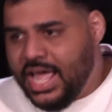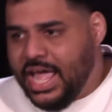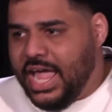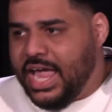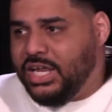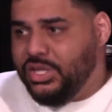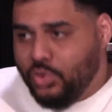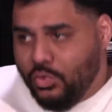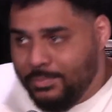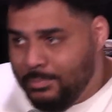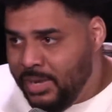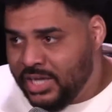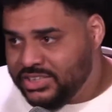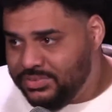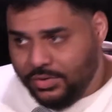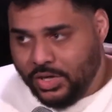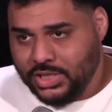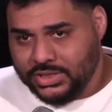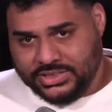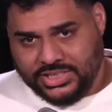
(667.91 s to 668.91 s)
and you must
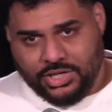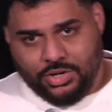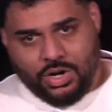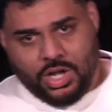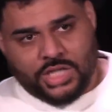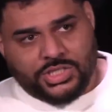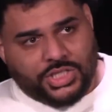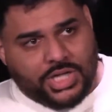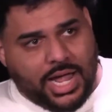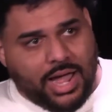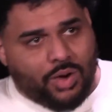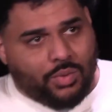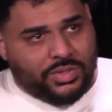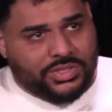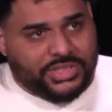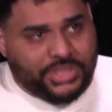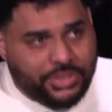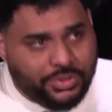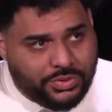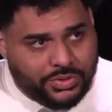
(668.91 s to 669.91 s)
volunteer 100
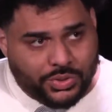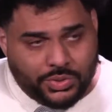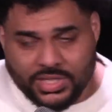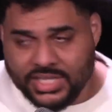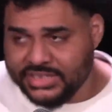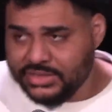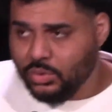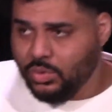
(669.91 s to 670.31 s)
hours and you do this.